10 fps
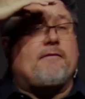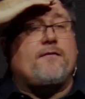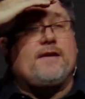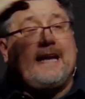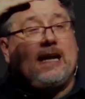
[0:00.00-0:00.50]
never
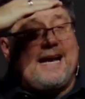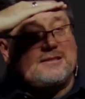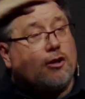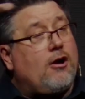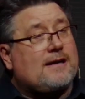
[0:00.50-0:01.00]
forget it
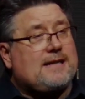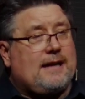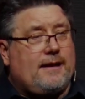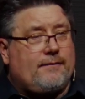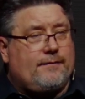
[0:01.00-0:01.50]
as long as I
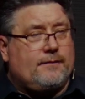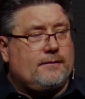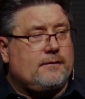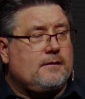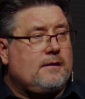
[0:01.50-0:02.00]
live.
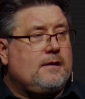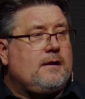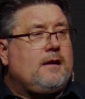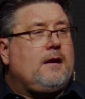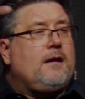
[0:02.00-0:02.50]

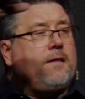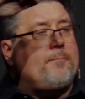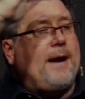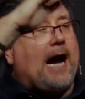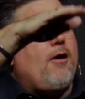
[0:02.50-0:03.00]
The
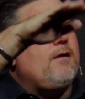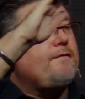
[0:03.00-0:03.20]
power